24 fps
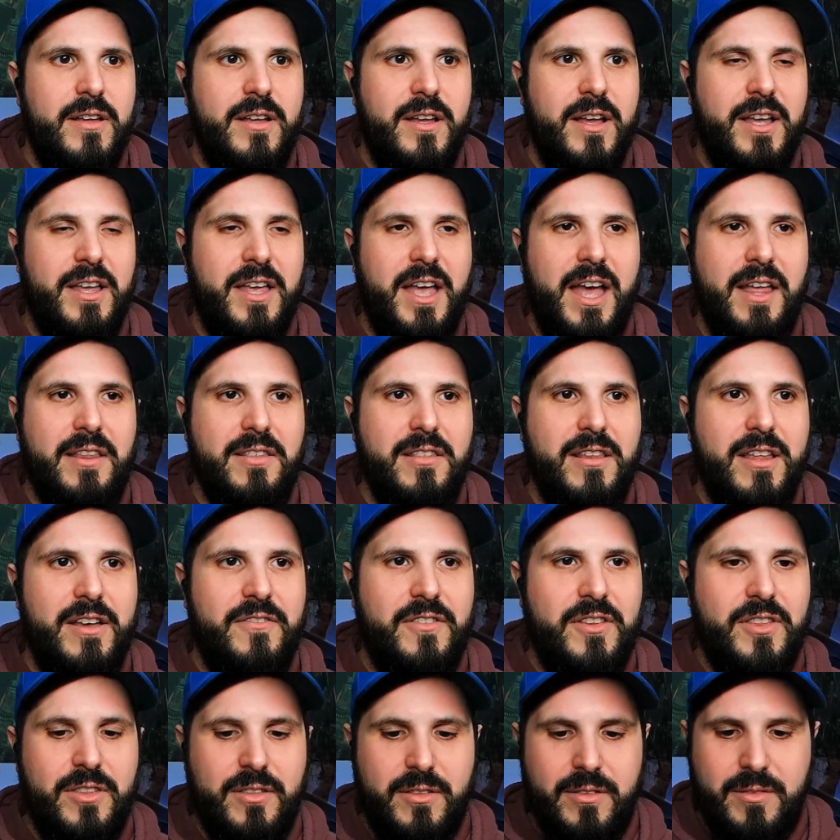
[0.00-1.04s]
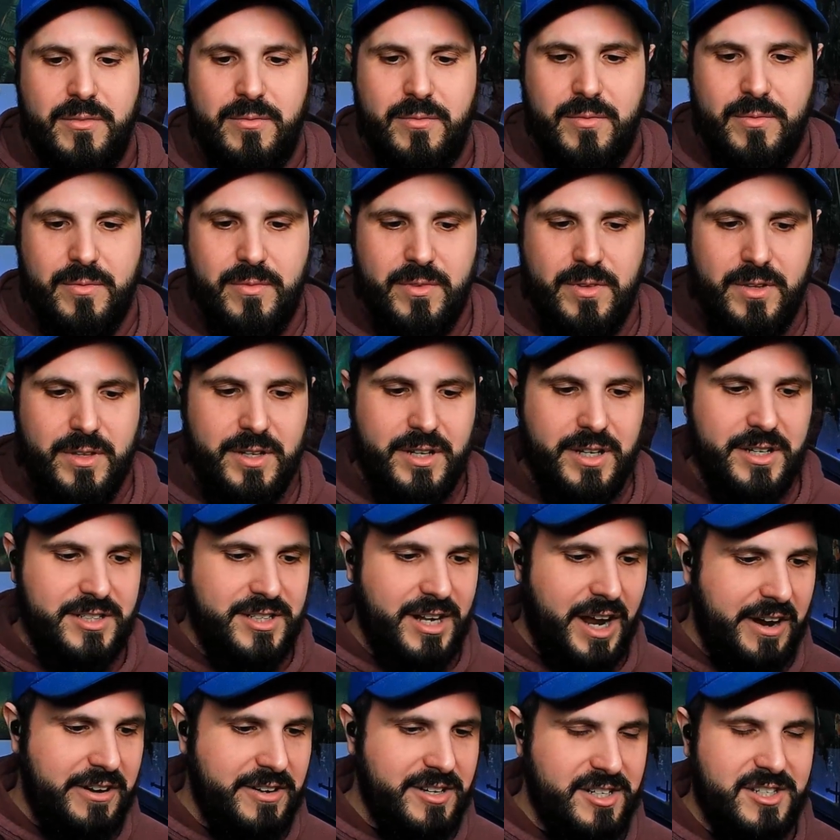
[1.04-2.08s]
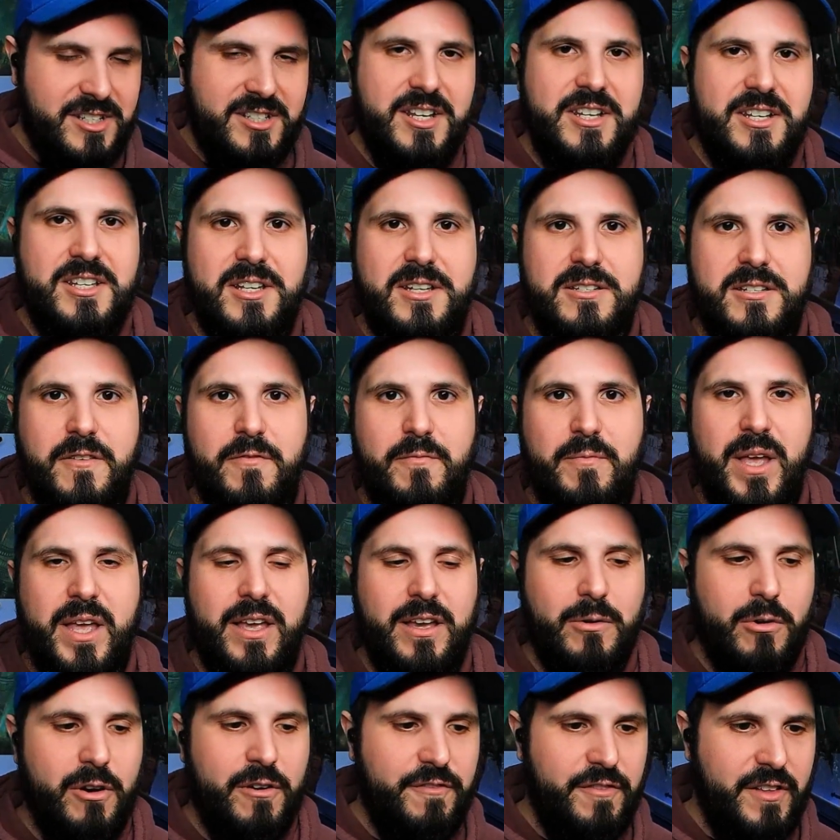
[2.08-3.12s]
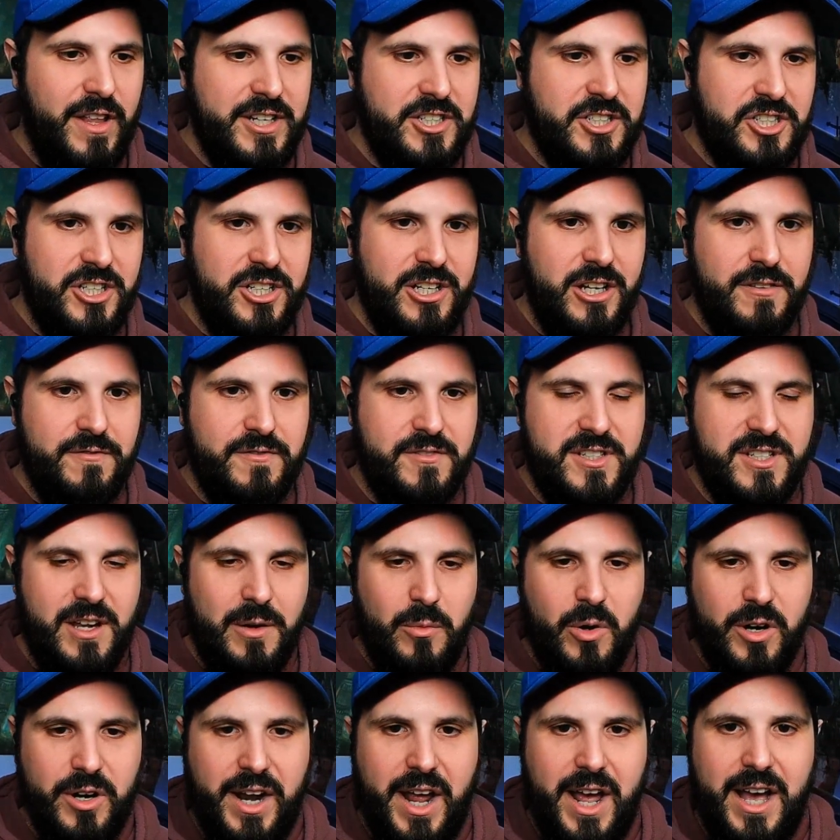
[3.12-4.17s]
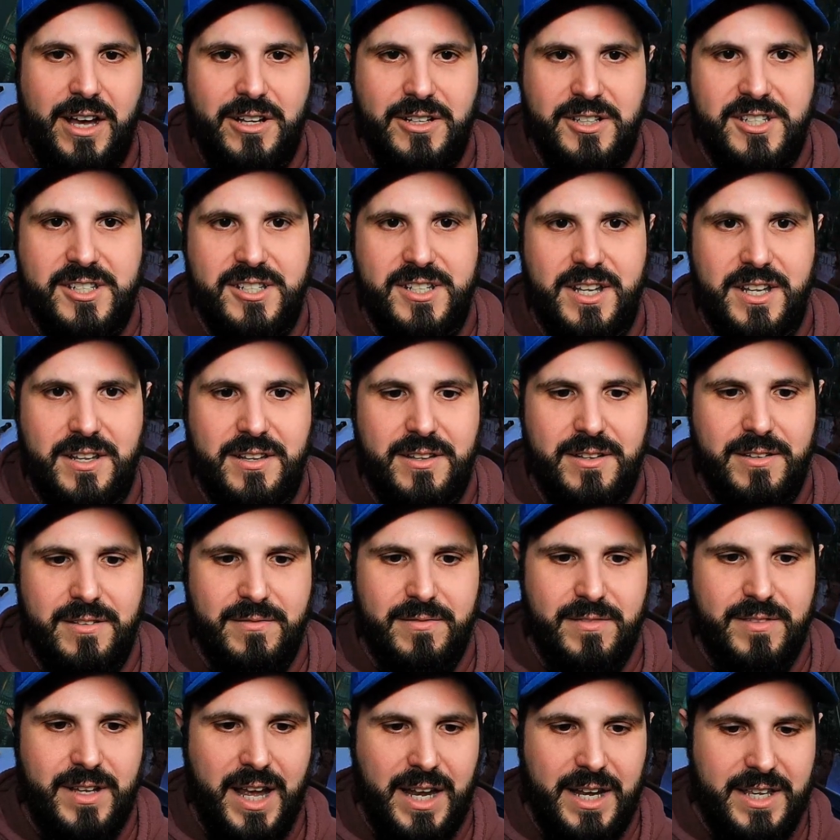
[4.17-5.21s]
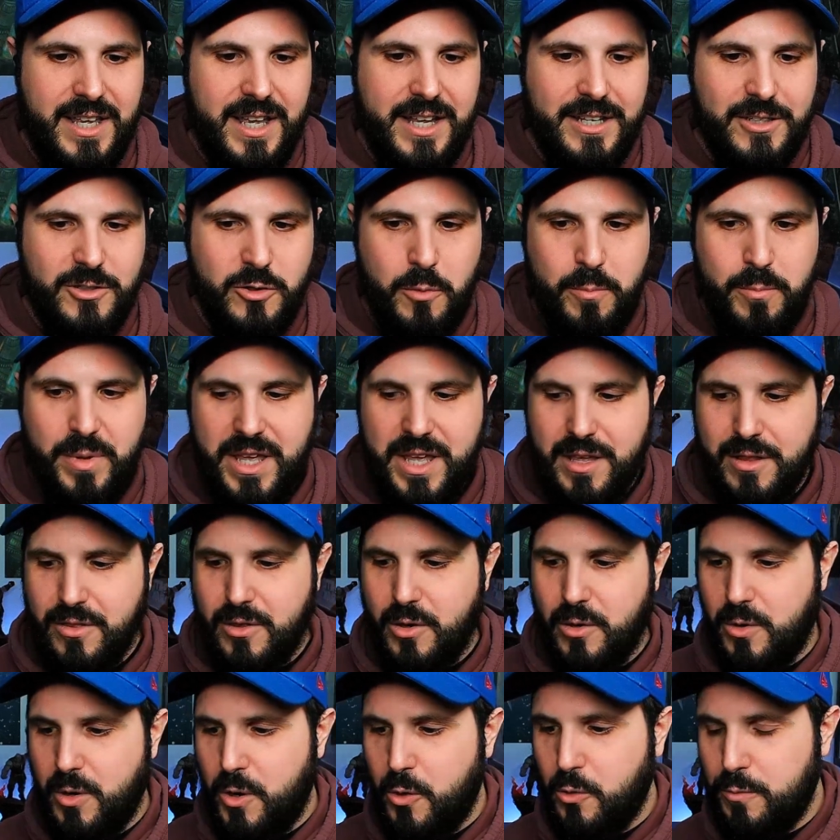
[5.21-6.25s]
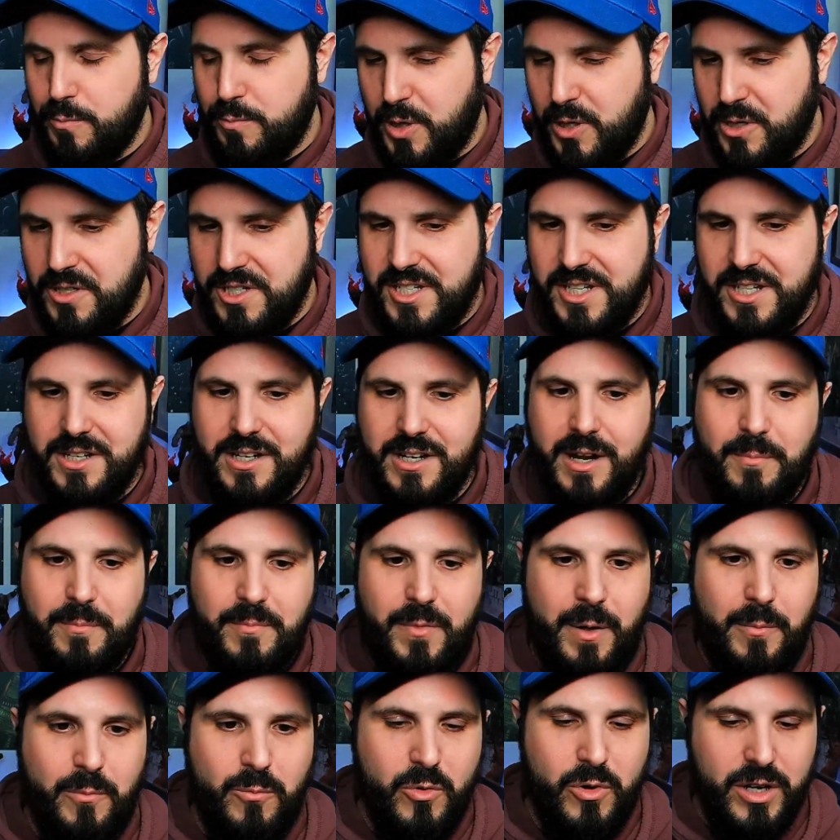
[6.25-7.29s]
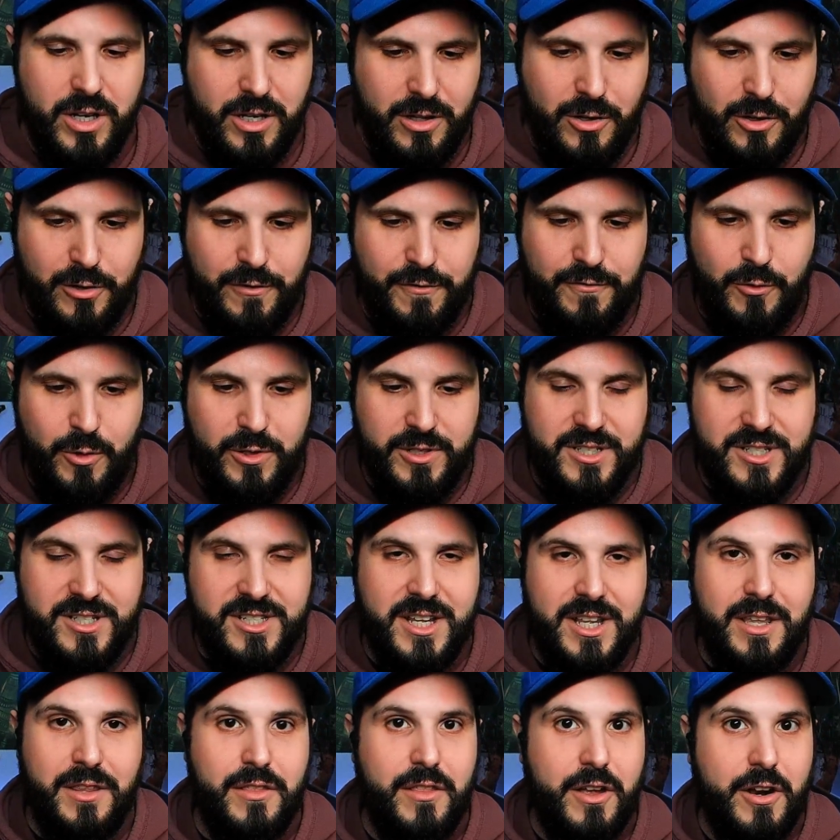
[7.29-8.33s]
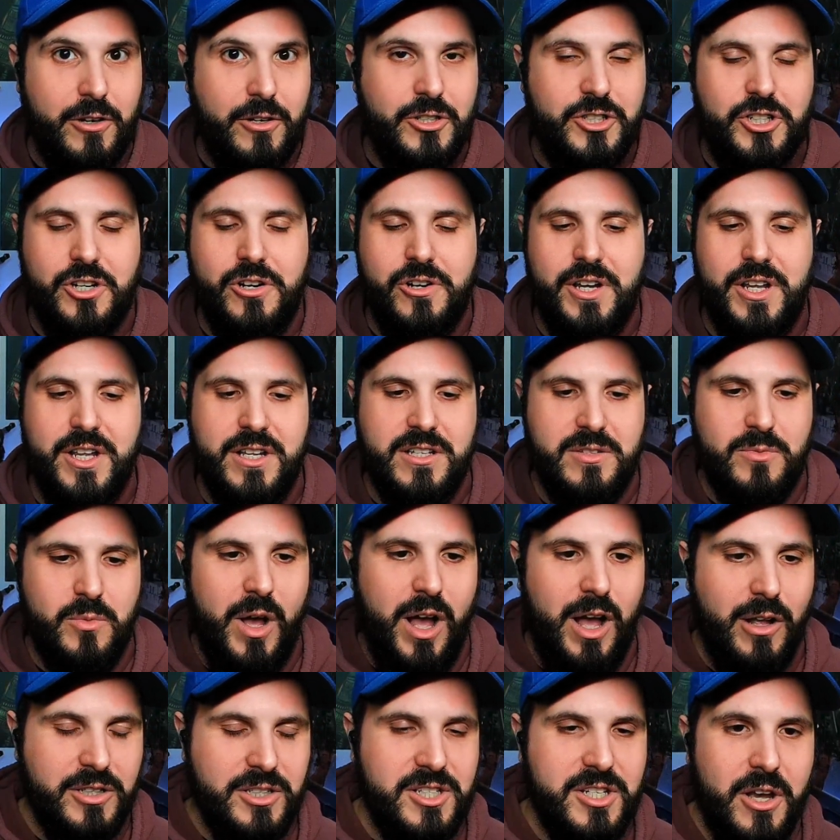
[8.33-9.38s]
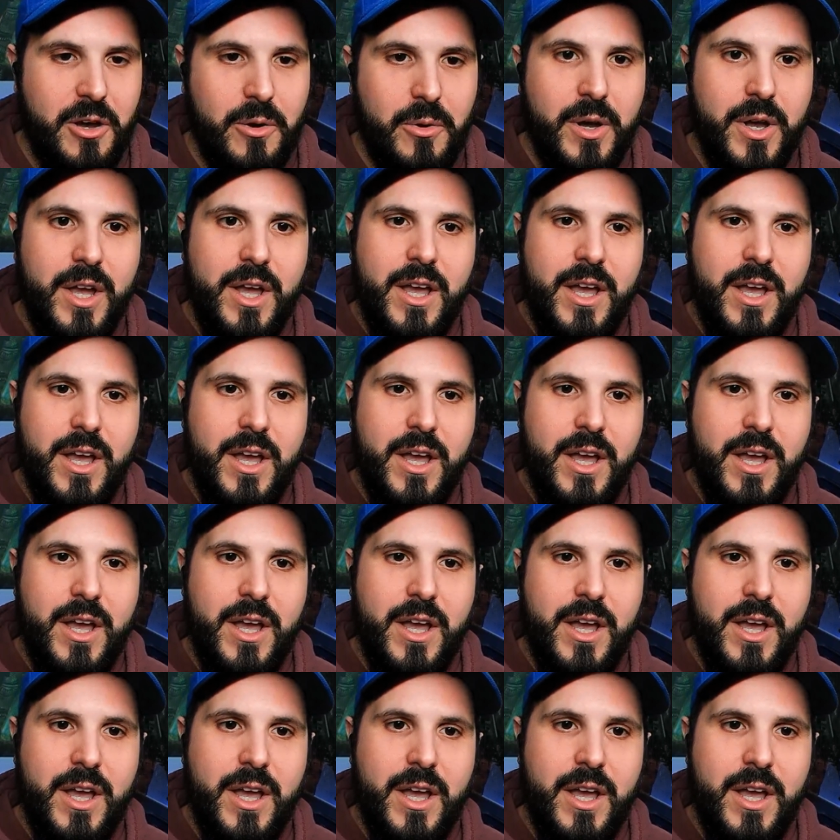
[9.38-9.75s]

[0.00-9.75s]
again living an entire existence of being a reflection of someone else and not getting to be their own person. I'm I'm really looking forward to seeing their journey as well. So,